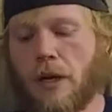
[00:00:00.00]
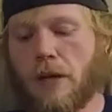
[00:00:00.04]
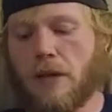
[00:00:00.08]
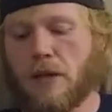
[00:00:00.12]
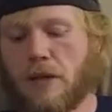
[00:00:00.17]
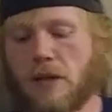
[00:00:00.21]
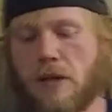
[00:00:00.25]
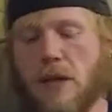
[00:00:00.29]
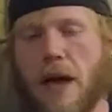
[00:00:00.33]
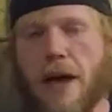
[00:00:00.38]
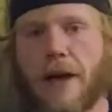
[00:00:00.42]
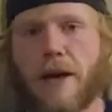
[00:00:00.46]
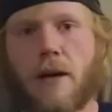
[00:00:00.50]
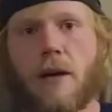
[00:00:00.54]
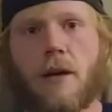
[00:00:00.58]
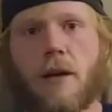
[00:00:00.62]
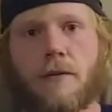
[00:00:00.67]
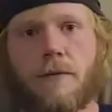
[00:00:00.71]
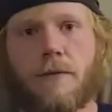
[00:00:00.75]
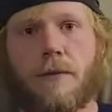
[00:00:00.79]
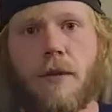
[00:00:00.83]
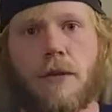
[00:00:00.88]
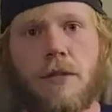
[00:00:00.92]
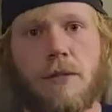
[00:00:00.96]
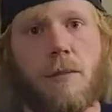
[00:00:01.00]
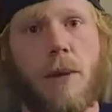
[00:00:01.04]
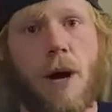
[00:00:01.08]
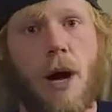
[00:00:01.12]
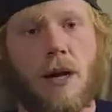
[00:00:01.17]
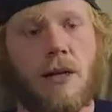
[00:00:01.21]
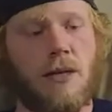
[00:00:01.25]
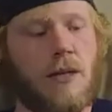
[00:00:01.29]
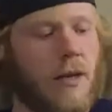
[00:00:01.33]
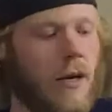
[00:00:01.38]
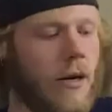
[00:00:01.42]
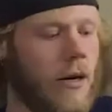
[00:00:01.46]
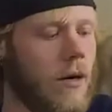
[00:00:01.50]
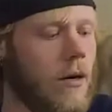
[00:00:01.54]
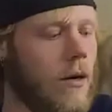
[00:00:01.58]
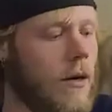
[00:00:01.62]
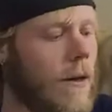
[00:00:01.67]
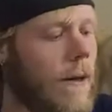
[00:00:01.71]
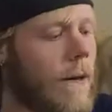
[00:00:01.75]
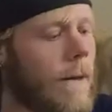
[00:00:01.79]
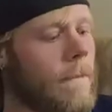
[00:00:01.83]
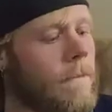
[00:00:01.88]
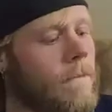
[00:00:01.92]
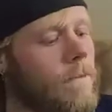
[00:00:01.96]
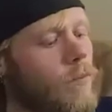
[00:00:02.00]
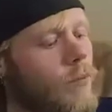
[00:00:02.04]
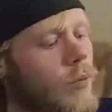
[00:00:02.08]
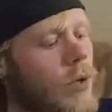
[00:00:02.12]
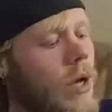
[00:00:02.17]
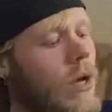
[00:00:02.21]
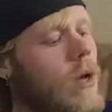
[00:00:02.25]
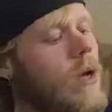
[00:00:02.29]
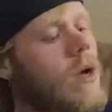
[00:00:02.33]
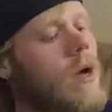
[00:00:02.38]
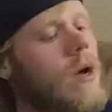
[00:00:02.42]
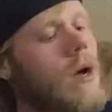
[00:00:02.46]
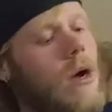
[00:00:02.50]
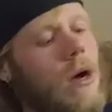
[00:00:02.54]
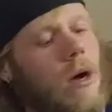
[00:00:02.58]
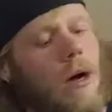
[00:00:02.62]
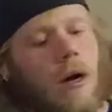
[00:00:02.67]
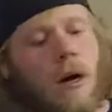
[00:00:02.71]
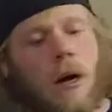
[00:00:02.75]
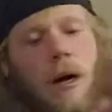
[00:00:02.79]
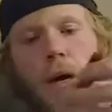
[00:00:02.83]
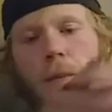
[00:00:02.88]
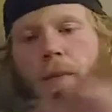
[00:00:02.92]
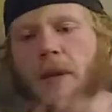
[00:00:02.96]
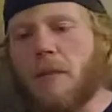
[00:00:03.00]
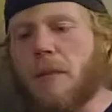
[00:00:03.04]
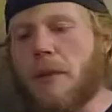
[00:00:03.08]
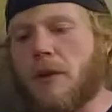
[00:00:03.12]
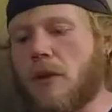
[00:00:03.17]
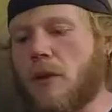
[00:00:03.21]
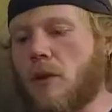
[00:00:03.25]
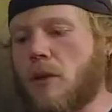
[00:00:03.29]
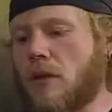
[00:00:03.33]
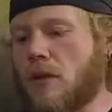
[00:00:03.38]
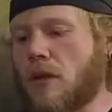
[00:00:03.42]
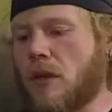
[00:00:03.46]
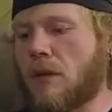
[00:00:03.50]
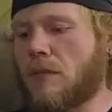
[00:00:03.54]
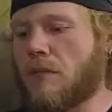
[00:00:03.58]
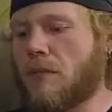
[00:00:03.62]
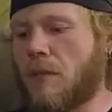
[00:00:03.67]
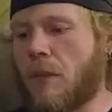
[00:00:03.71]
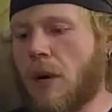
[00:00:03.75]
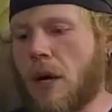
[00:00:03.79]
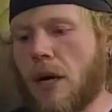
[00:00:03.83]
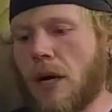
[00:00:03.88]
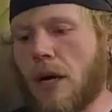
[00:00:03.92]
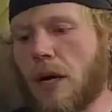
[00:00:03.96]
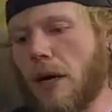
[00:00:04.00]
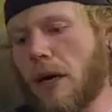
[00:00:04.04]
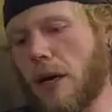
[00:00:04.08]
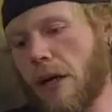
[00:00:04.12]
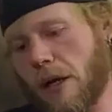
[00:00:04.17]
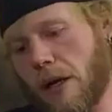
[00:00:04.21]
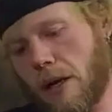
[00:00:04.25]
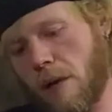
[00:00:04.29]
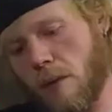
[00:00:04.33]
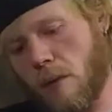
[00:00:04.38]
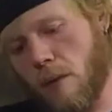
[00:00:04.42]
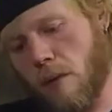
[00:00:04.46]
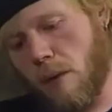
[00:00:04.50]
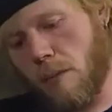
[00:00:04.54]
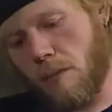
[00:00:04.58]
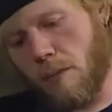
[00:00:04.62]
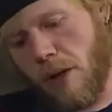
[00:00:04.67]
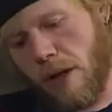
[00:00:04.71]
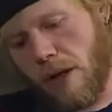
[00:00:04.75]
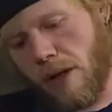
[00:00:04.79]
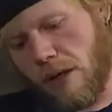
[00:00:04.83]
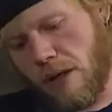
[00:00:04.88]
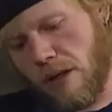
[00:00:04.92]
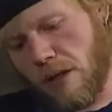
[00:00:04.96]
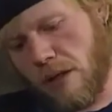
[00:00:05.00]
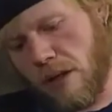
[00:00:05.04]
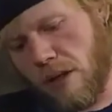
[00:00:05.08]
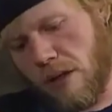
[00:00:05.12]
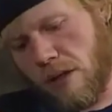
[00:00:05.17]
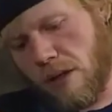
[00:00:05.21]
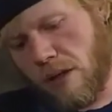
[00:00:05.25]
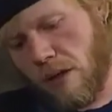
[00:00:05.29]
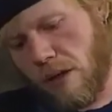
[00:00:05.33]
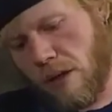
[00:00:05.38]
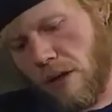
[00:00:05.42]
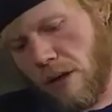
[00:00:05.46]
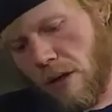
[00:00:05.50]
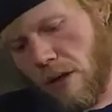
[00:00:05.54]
inside of this box here. I'm going to be using my, what brand is this?